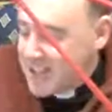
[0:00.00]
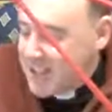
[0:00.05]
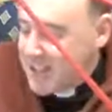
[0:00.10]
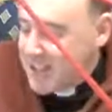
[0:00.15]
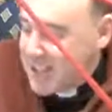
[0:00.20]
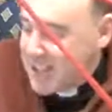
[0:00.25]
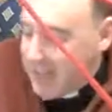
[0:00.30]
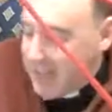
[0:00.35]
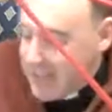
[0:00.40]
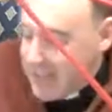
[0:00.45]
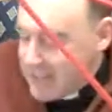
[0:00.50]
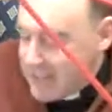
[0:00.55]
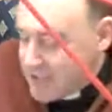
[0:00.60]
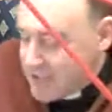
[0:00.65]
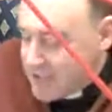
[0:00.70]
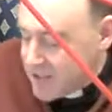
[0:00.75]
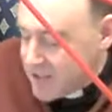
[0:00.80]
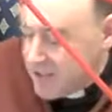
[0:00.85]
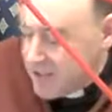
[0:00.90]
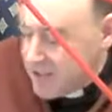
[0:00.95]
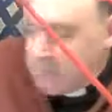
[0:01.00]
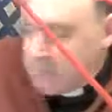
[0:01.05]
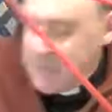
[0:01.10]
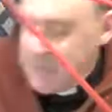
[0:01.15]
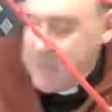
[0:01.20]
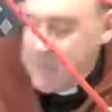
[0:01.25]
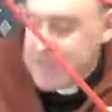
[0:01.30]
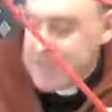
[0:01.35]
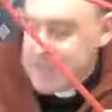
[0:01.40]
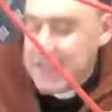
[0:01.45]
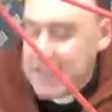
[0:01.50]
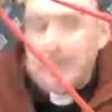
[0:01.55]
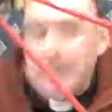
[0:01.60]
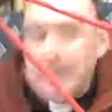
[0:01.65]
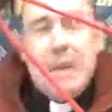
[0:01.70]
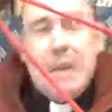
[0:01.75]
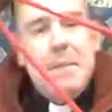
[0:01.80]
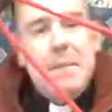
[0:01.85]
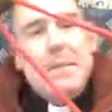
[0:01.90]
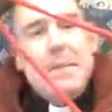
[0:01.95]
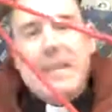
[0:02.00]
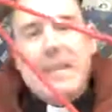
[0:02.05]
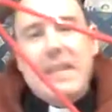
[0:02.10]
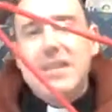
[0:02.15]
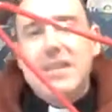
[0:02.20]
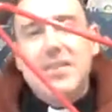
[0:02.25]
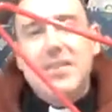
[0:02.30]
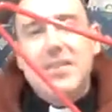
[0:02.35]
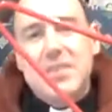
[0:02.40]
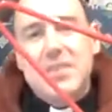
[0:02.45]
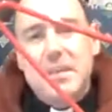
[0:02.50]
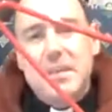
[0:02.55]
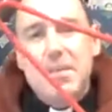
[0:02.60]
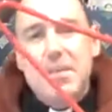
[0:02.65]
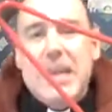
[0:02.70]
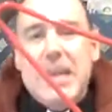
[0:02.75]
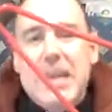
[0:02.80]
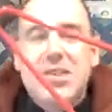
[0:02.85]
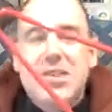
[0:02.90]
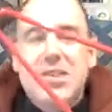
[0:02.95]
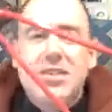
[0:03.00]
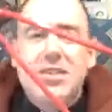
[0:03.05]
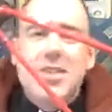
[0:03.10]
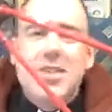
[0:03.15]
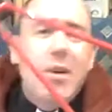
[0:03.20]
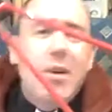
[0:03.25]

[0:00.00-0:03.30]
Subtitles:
and kindness and humility and meekness and patience,